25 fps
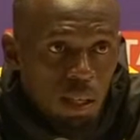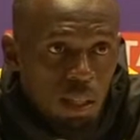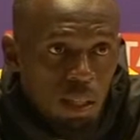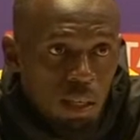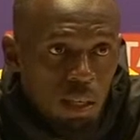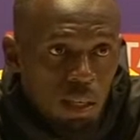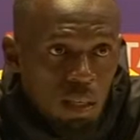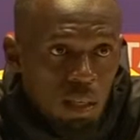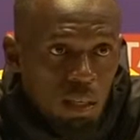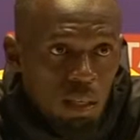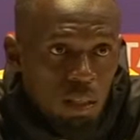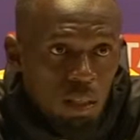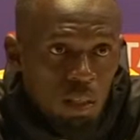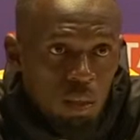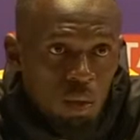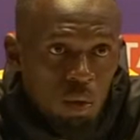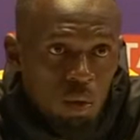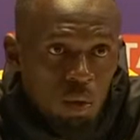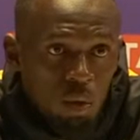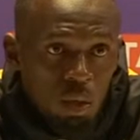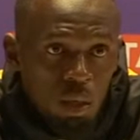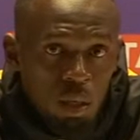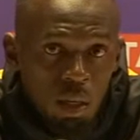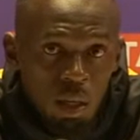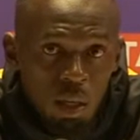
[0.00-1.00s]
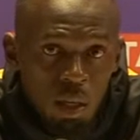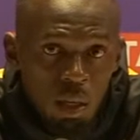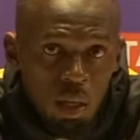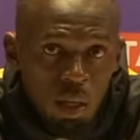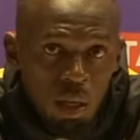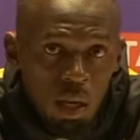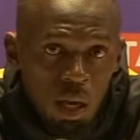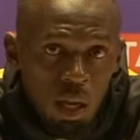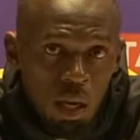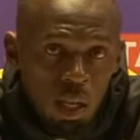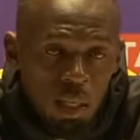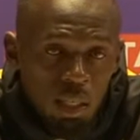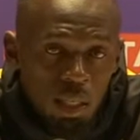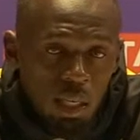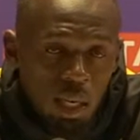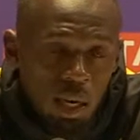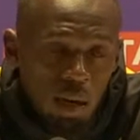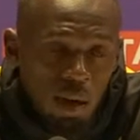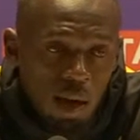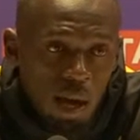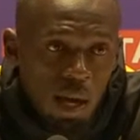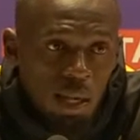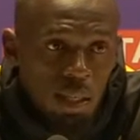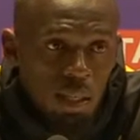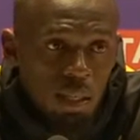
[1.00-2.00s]
I think it showed a lot of
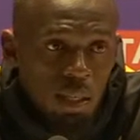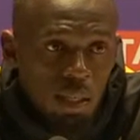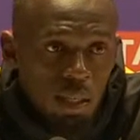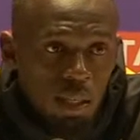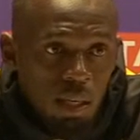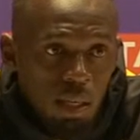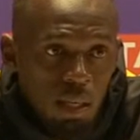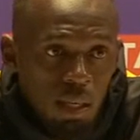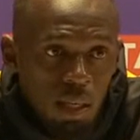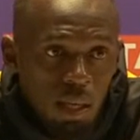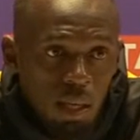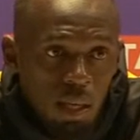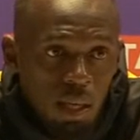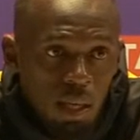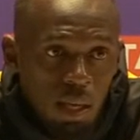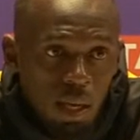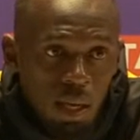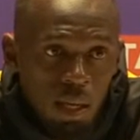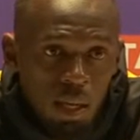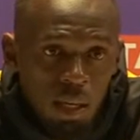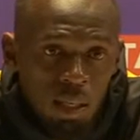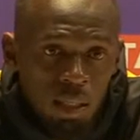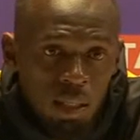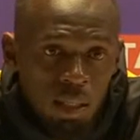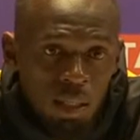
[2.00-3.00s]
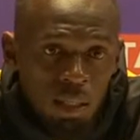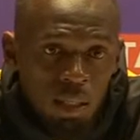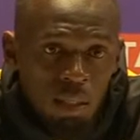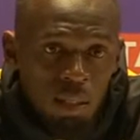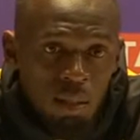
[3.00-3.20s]
character. And